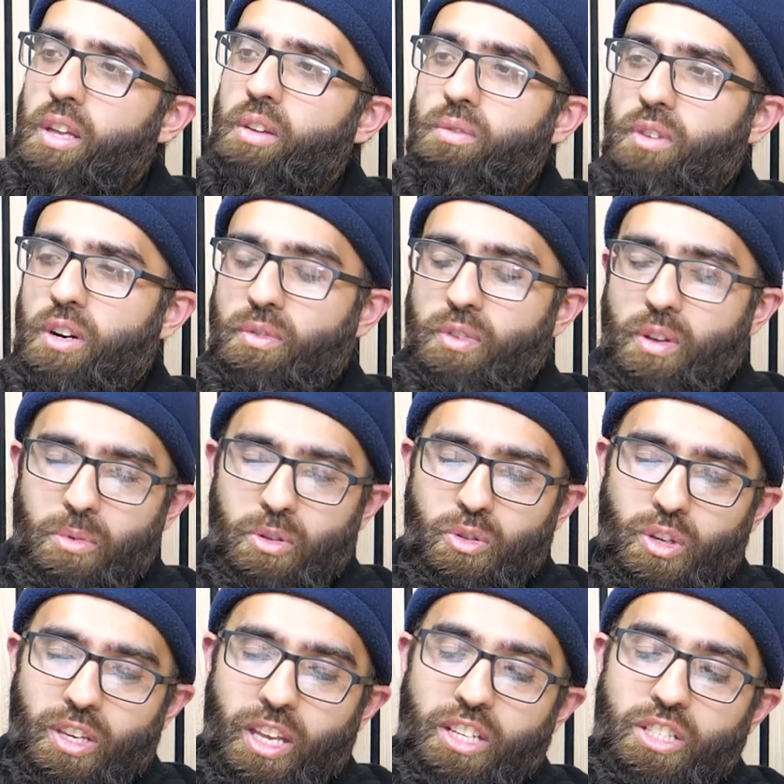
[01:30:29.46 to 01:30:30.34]
Very famous.
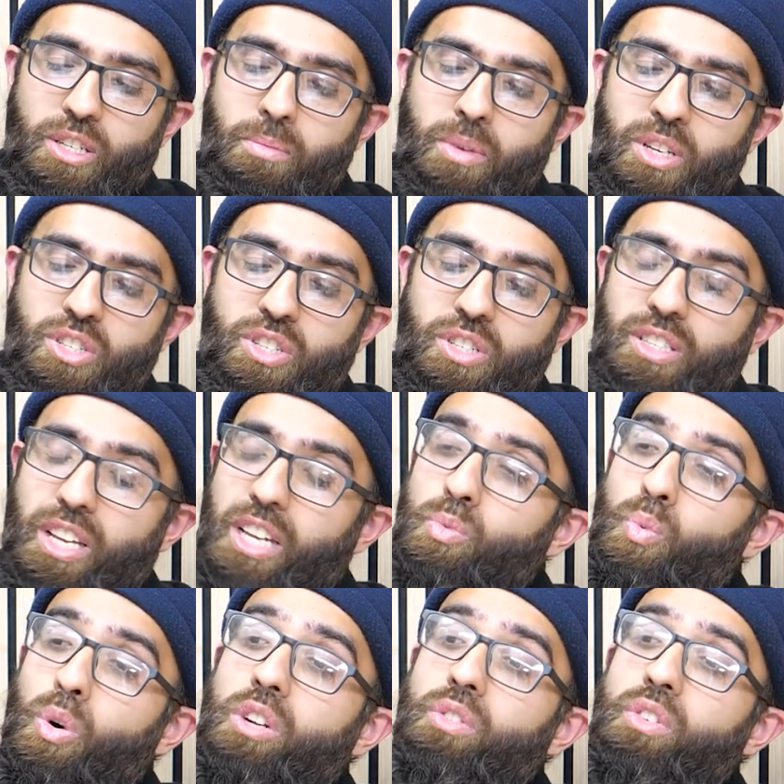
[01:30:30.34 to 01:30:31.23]
So he actually mentions it
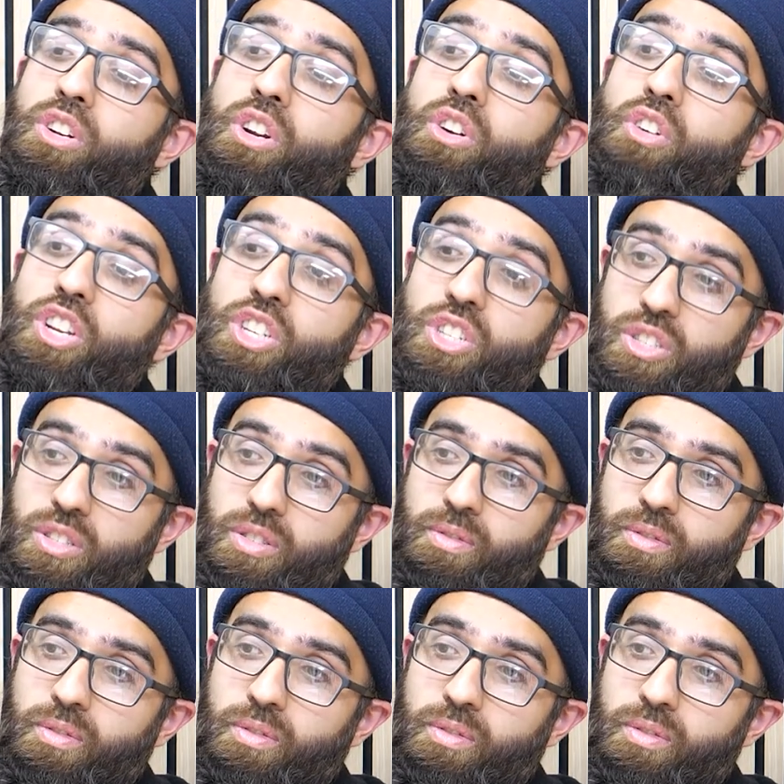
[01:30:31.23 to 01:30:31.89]
as one of a narration.